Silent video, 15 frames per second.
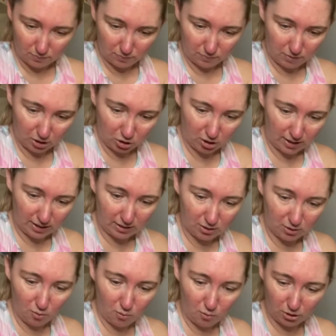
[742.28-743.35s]
Make sure I get the
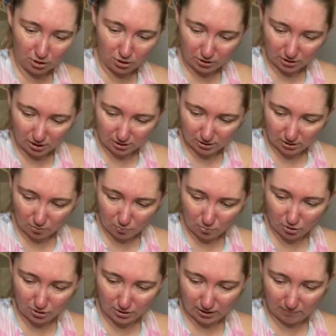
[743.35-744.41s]
corners because the
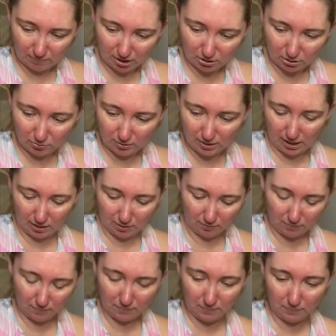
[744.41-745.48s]
corners need to be glued down.
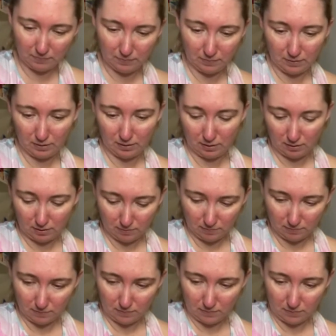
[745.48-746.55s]

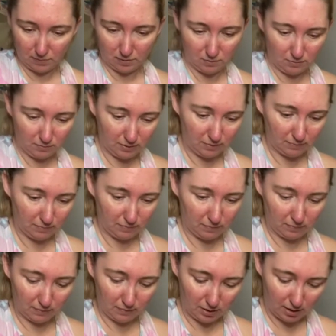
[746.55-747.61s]
Oops.
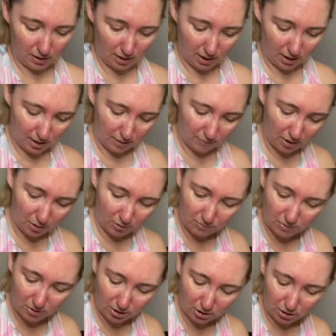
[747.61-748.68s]
And I would only
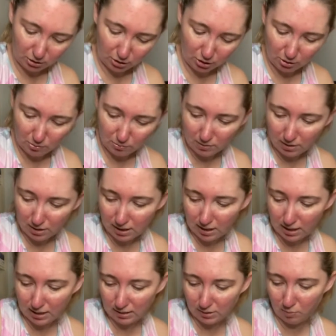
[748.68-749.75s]
put glue
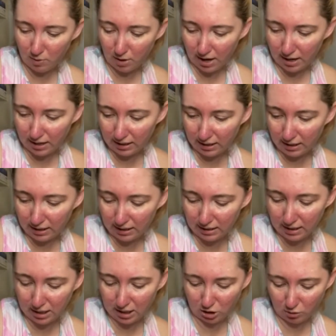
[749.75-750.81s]
as wide in
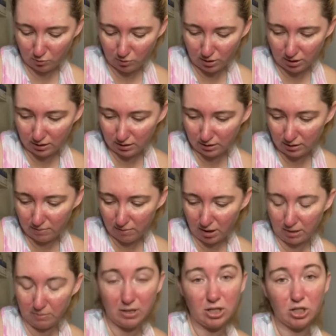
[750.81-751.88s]
as you want the pocket
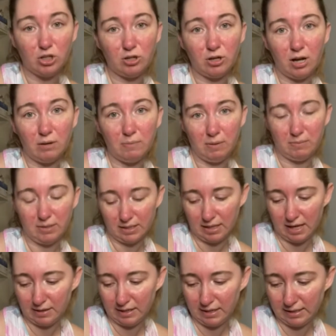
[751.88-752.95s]
because you're not going to be able to
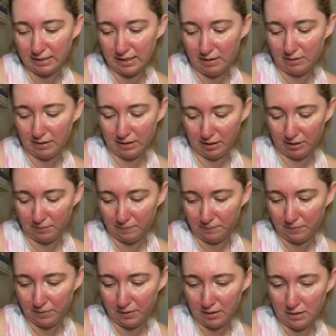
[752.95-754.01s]
slide things down in there.
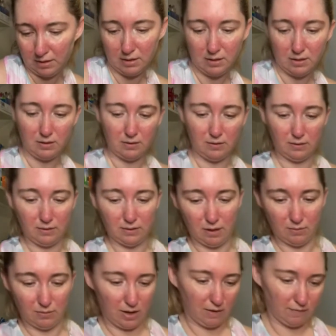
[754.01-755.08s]
So
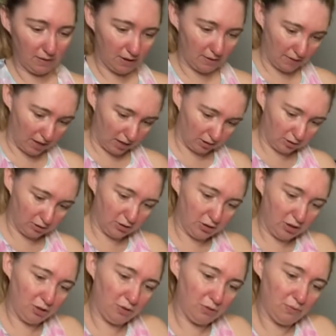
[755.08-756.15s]
now I've got that
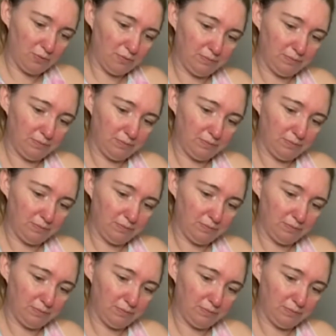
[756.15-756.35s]
glue. I'm